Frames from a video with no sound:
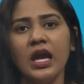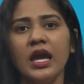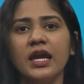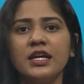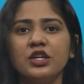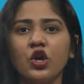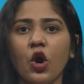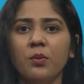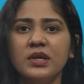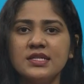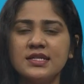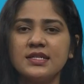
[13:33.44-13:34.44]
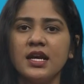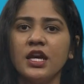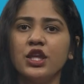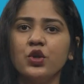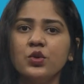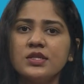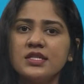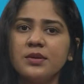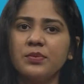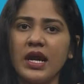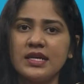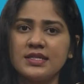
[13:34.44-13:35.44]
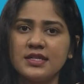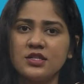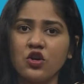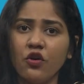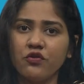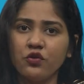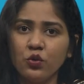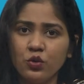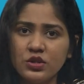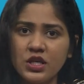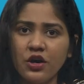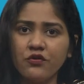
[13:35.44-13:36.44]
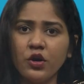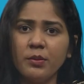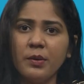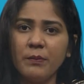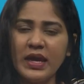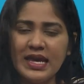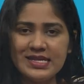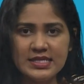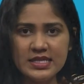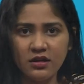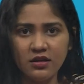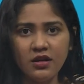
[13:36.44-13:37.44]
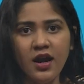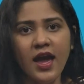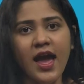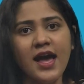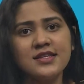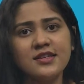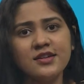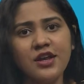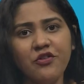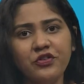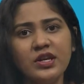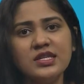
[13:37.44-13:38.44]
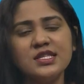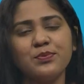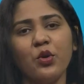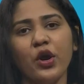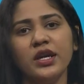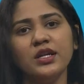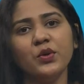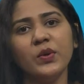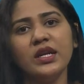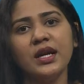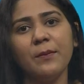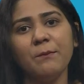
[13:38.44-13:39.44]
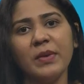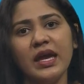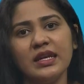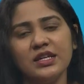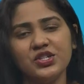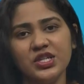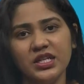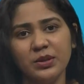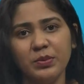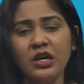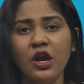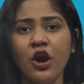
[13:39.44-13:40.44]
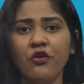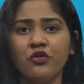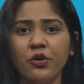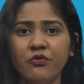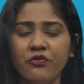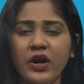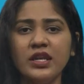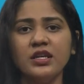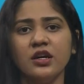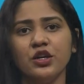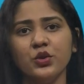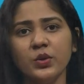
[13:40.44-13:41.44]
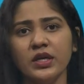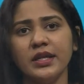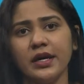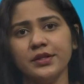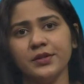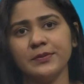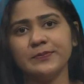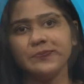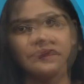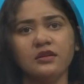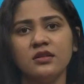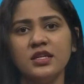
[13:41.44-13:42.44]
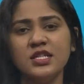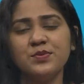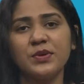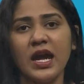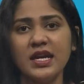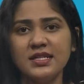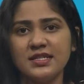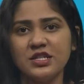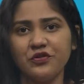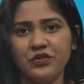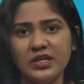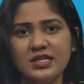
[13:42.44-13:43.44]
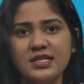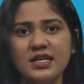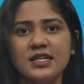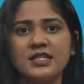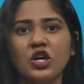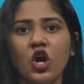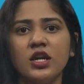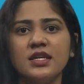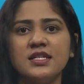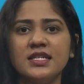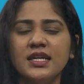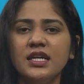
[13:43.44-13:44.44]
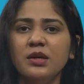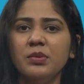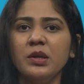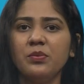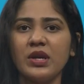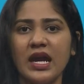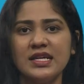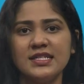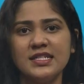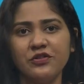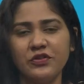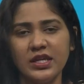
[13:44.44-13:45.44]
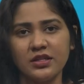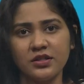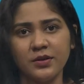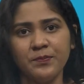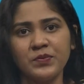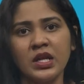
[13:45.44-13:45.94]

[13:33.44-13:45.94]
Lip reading: Economists use the prices of goods from a base year as a reference point when comparing GDP from one year to another. This price difference is called the GDP price deflator.